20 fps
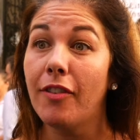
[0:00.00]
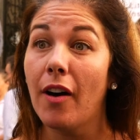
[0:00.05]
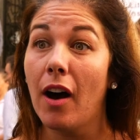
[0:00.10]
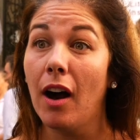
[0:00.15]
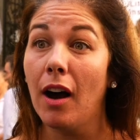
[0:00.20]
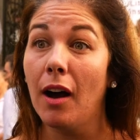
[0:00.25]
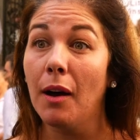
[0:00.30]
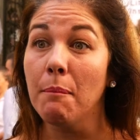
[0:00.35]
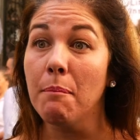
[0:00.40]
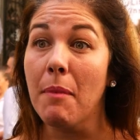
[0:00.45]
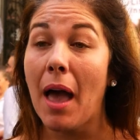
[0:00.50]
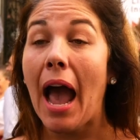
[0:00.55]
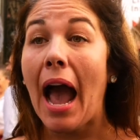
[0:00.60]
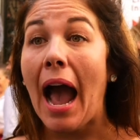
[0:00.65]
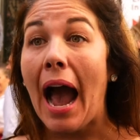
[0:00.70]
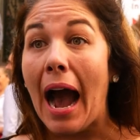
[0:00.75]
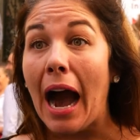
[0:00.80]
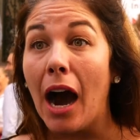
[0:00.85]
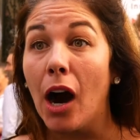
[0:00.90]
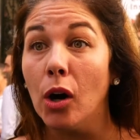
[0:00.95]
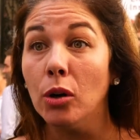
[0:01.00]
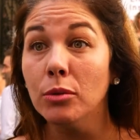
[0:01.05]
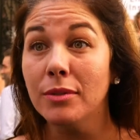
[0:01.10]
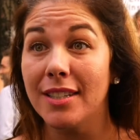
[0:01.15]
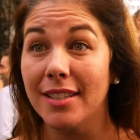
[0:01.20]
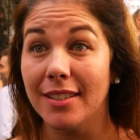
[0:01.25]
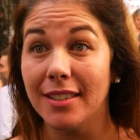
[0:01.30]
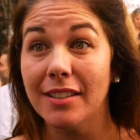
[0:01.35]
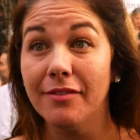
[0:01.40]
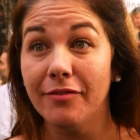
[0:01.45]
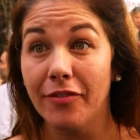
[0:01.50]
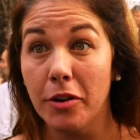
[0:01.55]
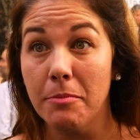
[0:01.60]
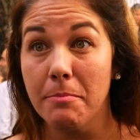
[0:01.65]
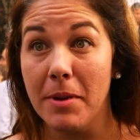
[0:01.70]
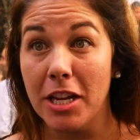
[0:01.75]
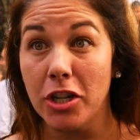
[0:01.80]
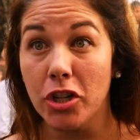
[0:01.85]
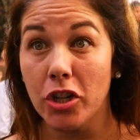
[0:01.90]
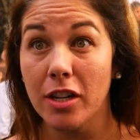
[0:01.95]
how
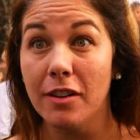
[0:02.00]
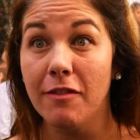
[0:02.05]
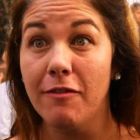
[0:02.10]
disinformation